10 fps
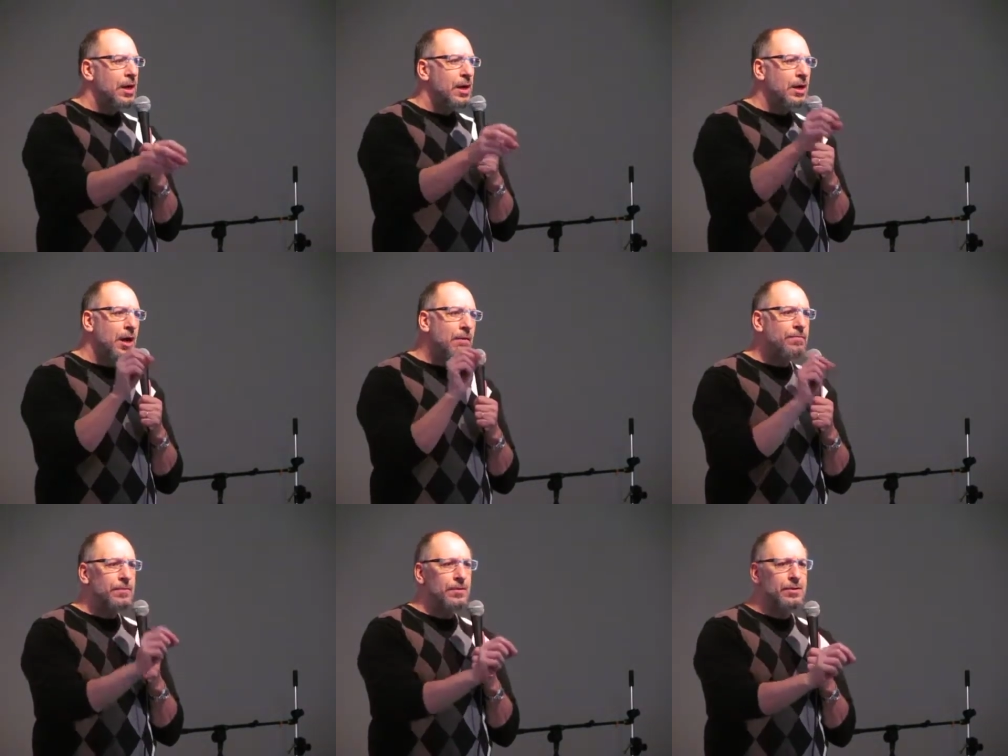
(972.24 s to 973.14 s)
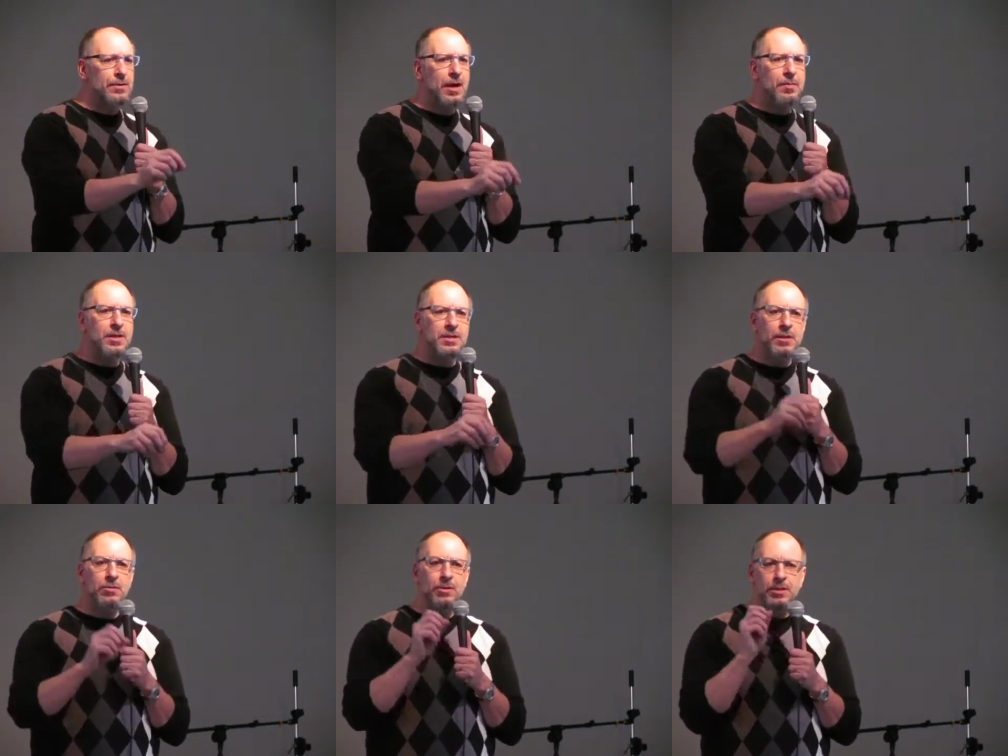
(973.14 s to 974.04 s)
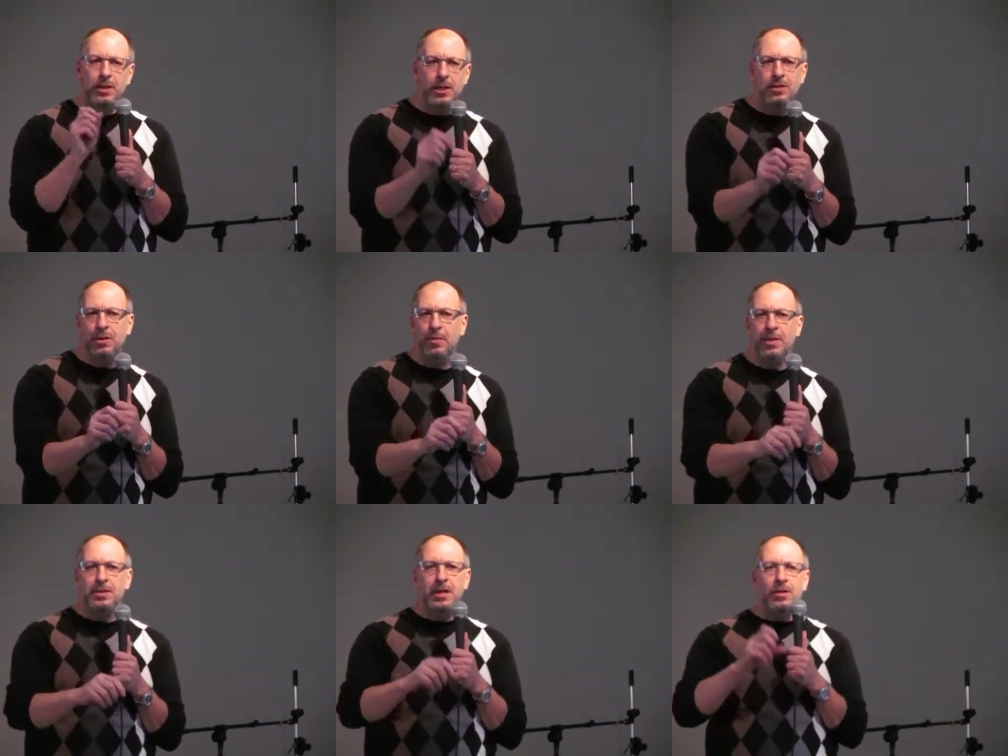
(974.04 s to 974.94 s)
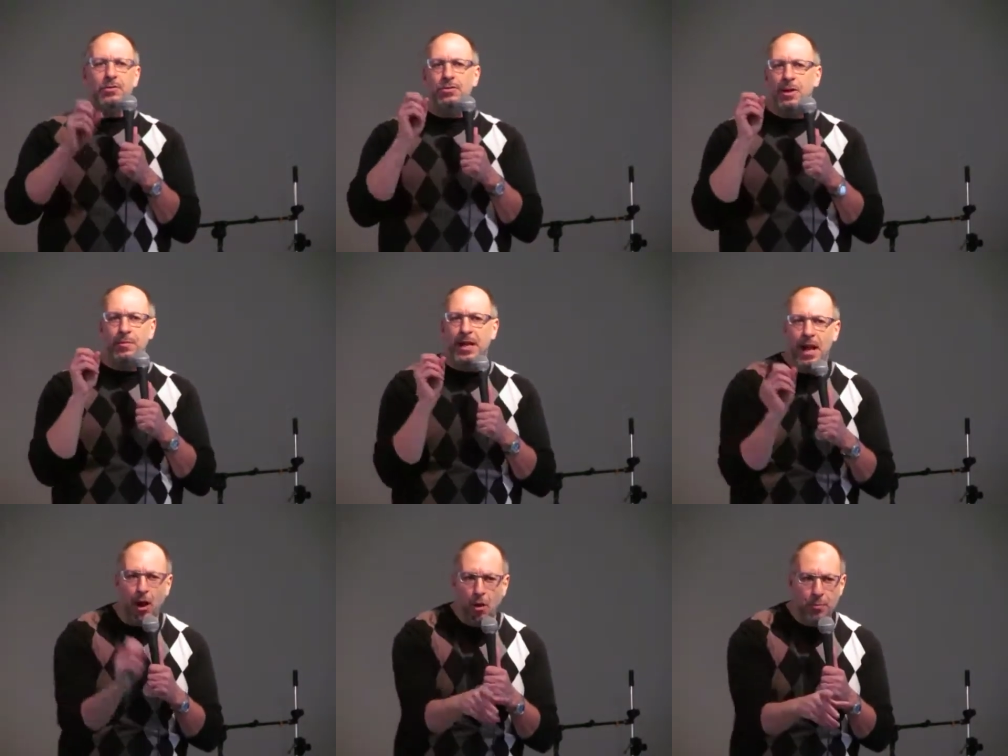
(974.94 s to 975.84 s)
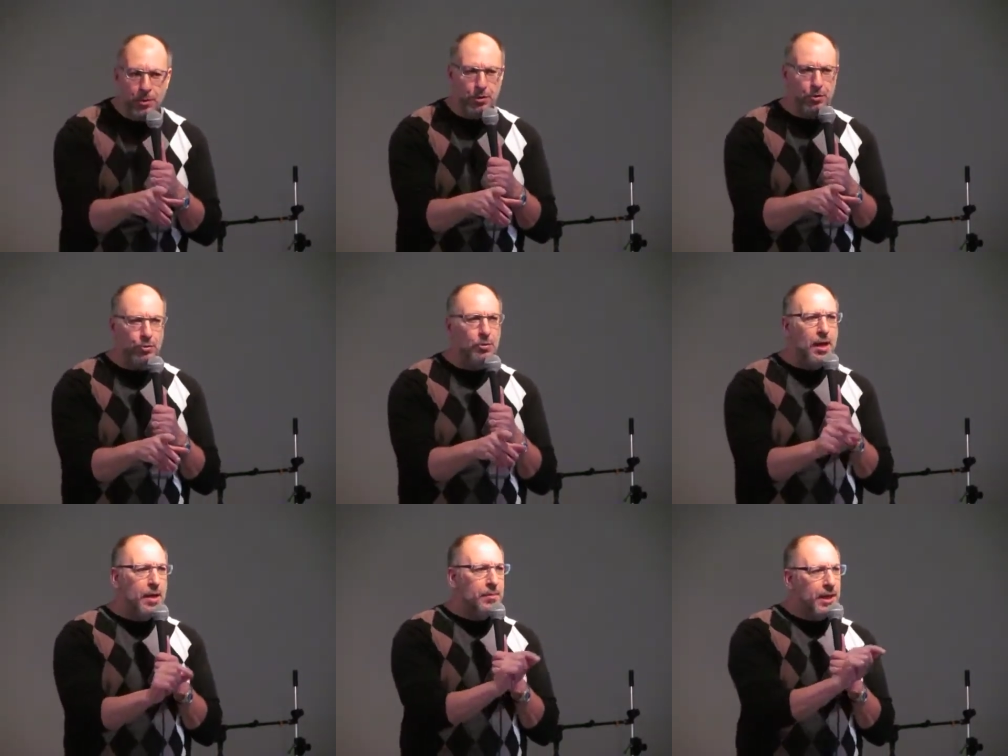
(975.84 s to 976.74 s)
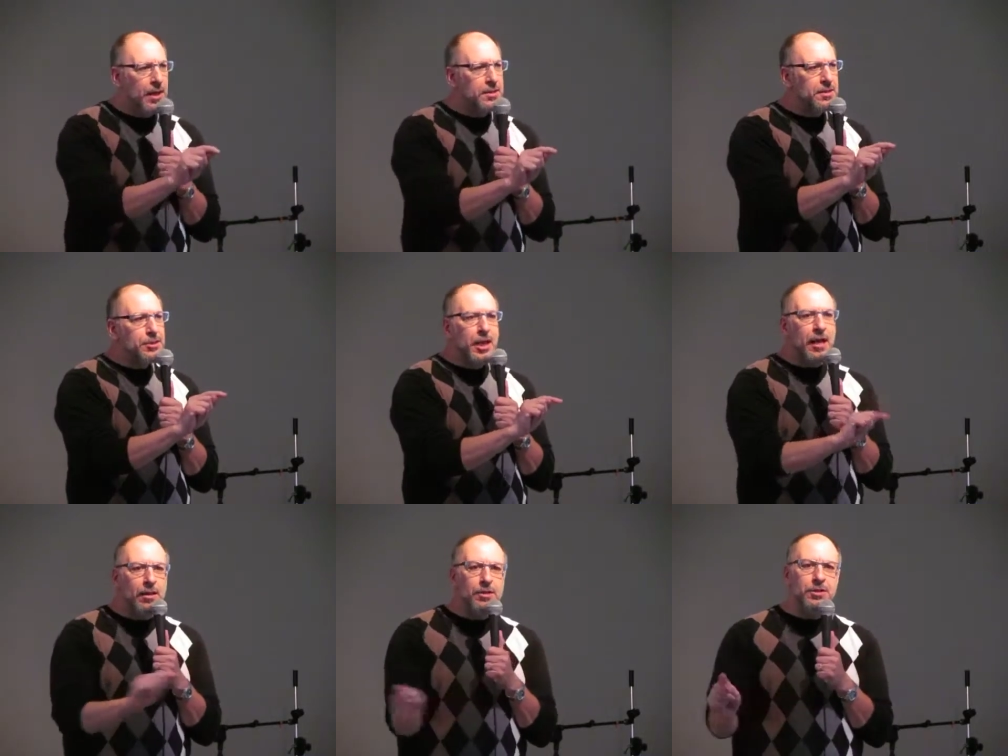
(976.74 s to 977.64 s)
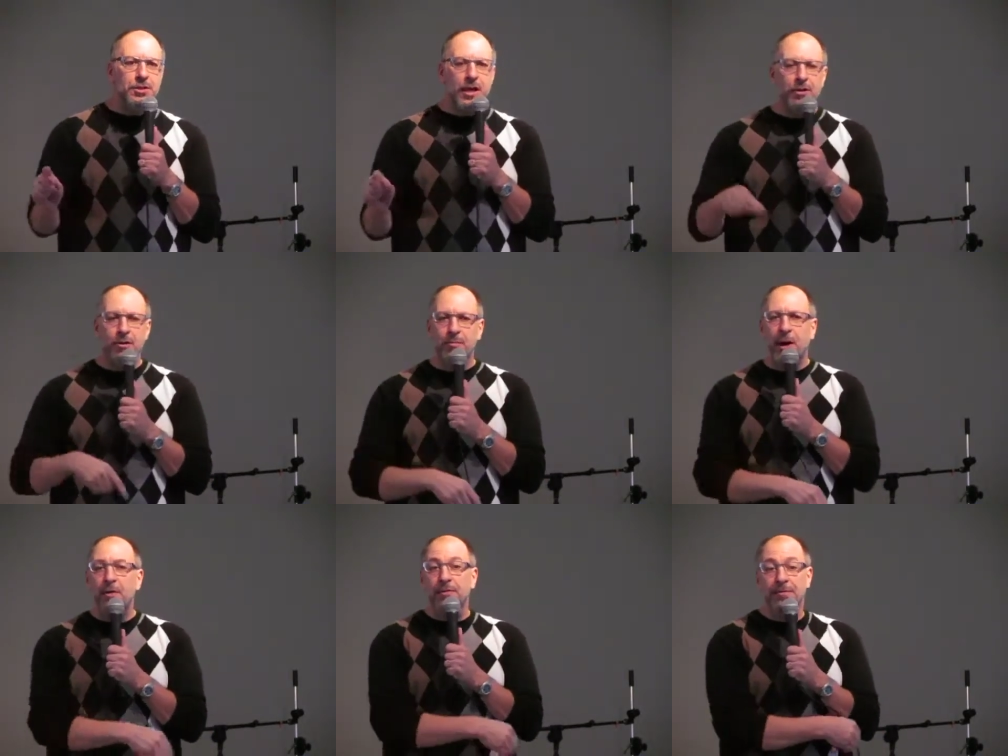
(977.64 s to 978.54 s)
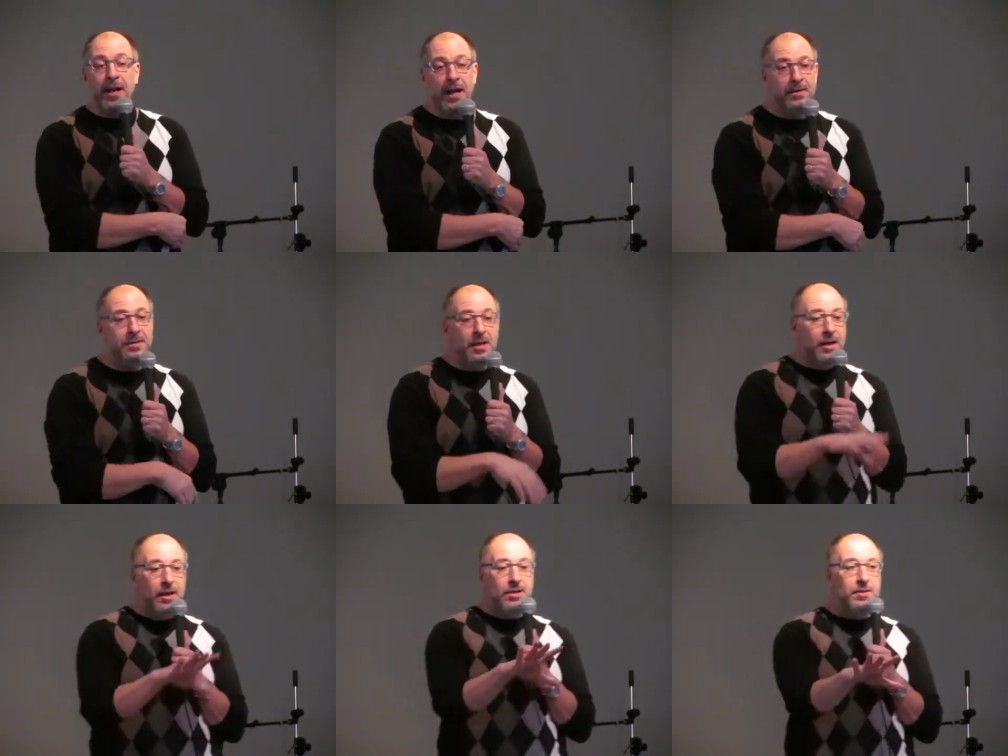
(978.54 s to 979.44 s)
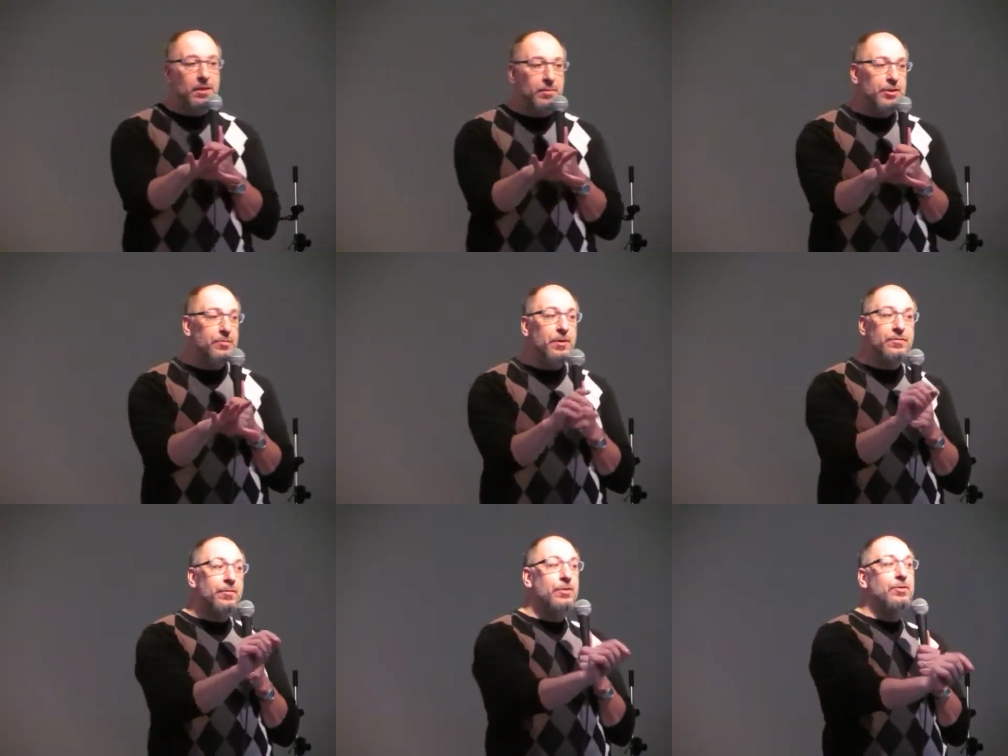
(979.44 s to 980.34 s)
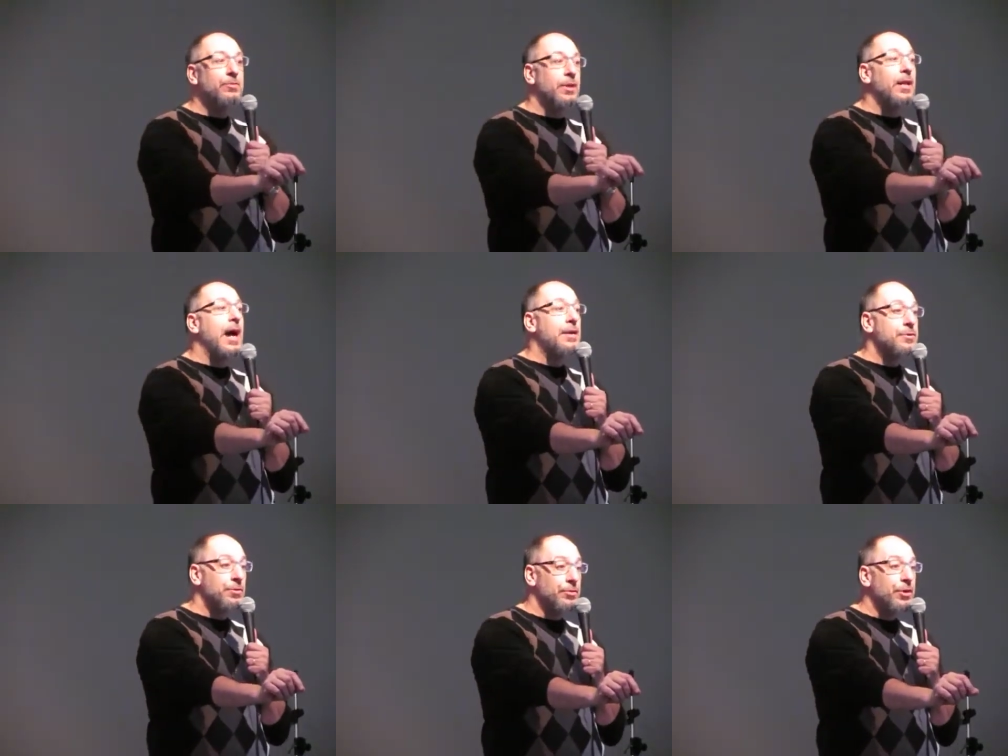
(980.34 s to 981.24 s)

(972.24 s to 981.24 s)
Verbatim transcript: a comforter. I'm going to send you a teacher. I'm going to send you somebody to help you, because the challenges that you're about to face is going to be too much for you to do in the natural.